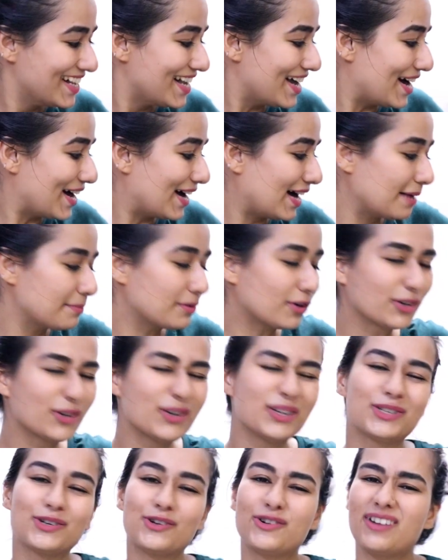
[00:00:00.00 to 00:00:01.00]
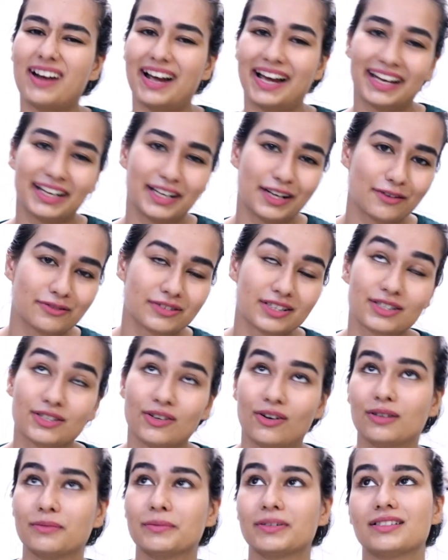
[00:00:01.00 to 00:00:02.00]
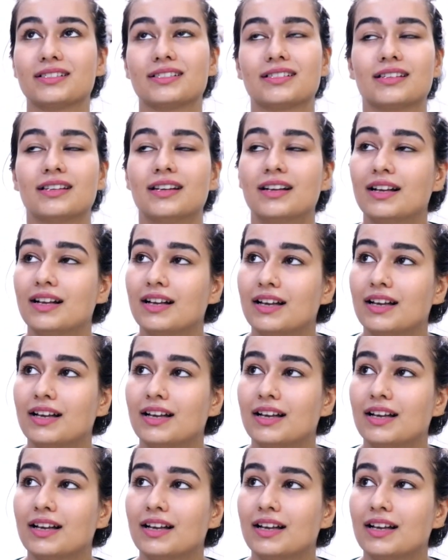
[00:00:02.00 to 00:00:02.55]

I'm not going to try any of this on because